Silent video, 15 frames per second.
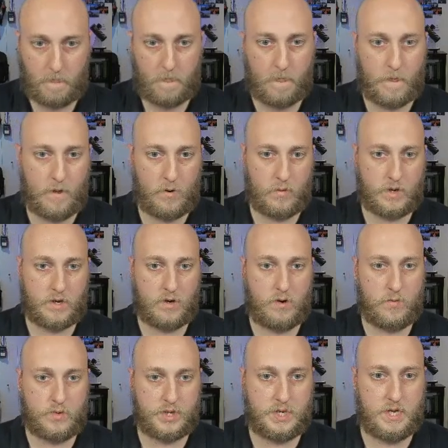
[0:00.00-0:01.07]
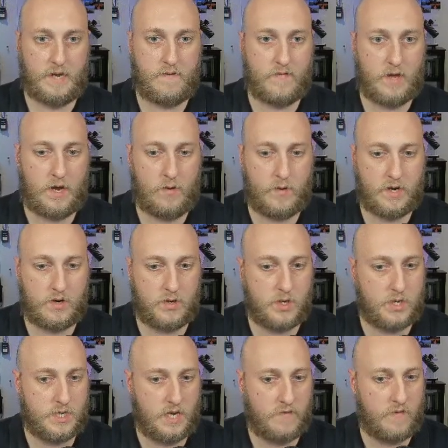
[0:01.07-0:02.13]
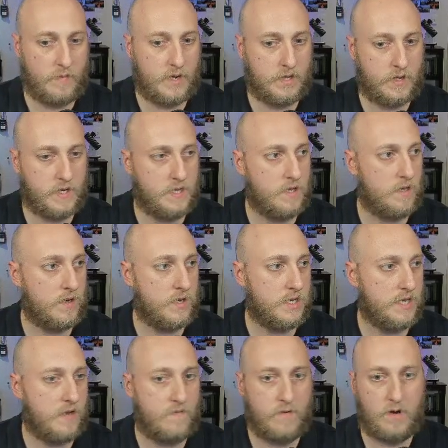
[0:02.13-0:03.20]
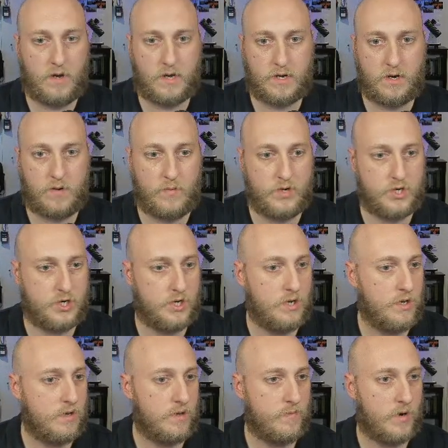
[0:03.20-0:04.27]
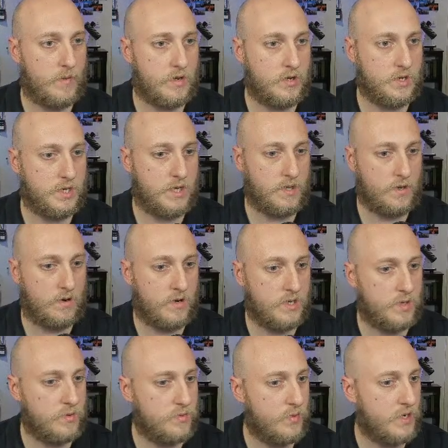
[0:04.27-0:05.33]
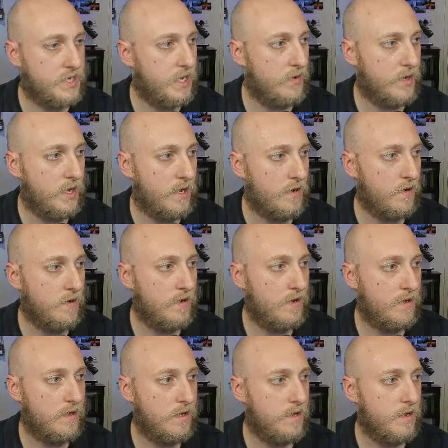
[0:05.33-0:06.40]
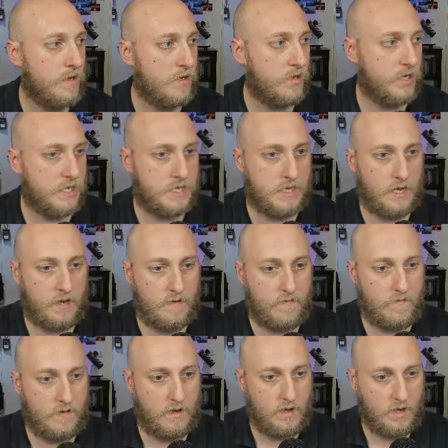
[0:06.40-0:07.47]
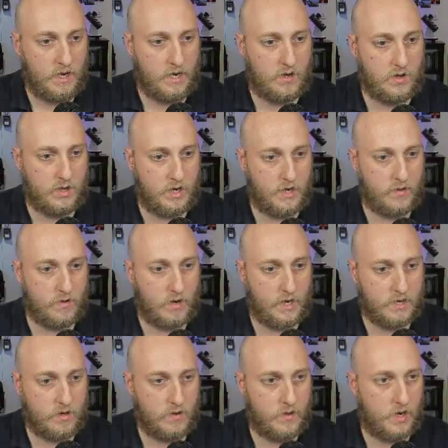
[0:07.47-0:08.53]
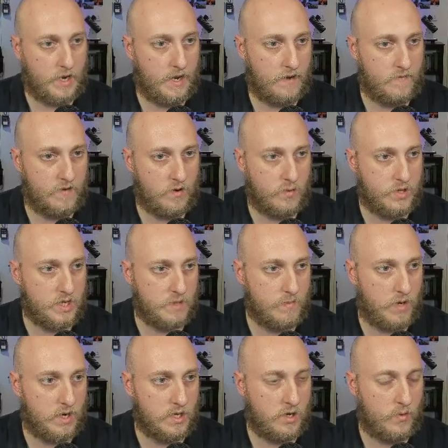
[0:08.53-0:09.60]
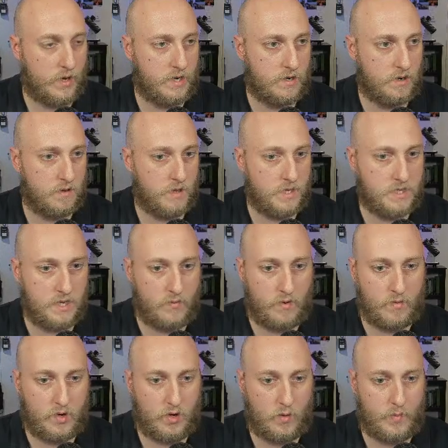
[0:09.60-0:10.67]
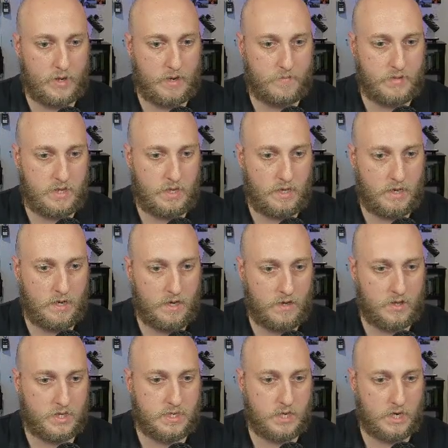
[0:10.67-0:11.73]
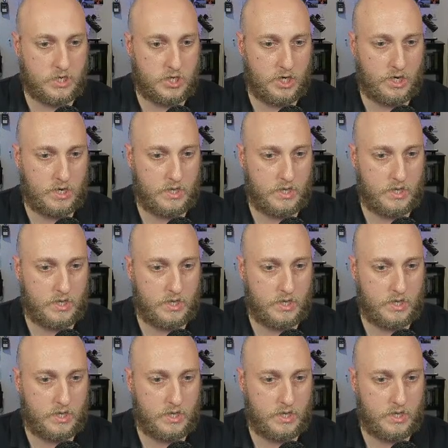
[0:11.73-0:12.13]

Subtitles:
There we go. We'll save that. We can also save it by clicking the little save icon, which you probably couldn't see there. It's right down here. Click save. And another icon that I have here with this Monaco editor, let's say we were to open up the session.